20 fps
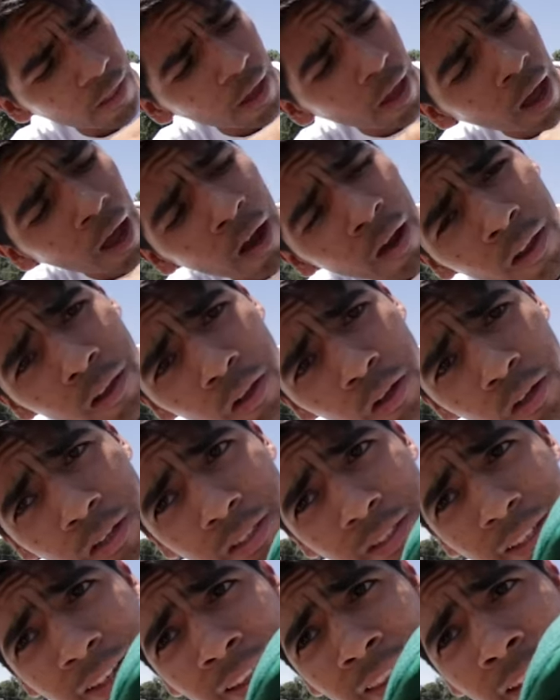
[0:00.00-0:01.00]
how it
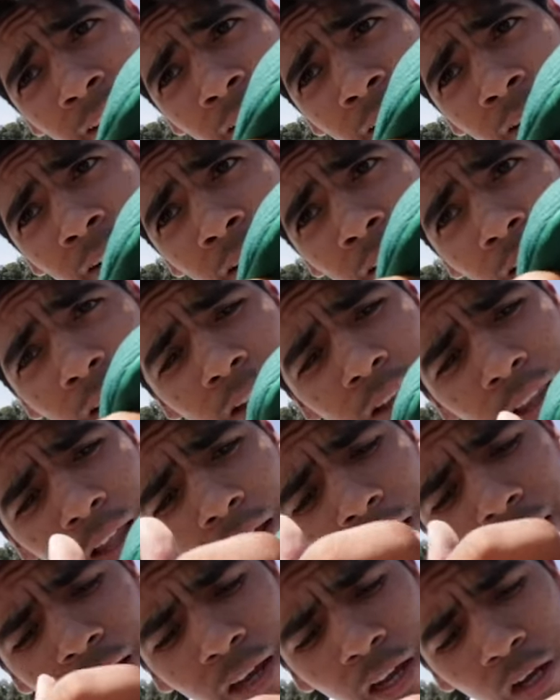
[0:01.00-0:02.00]
looks in there,
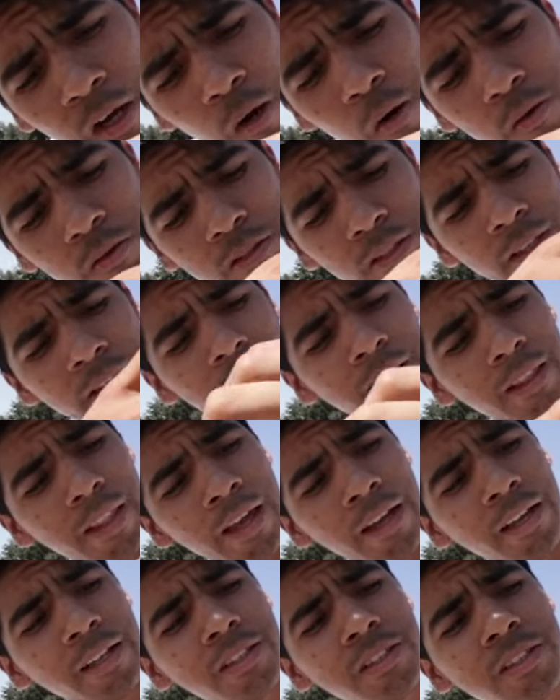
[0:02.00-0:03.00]
like, it goes in,
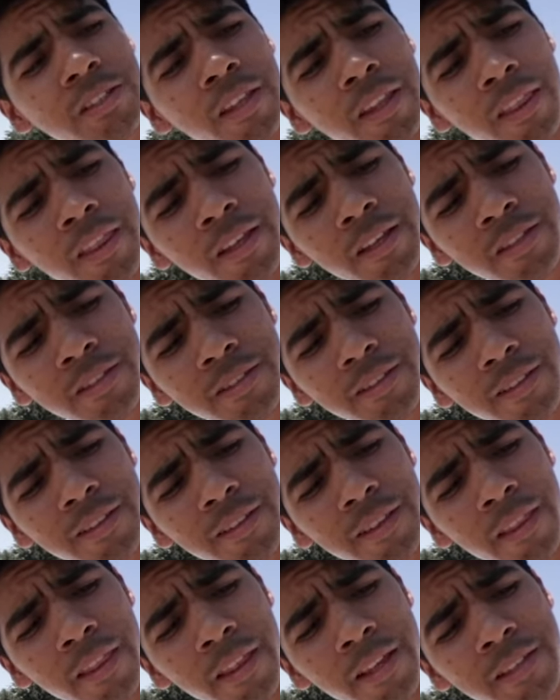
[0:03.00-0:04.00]
like, to
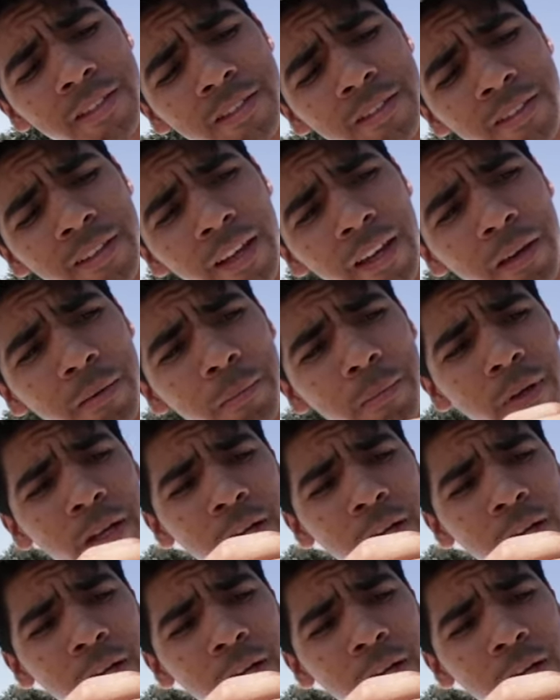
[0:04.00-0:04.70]
this deep.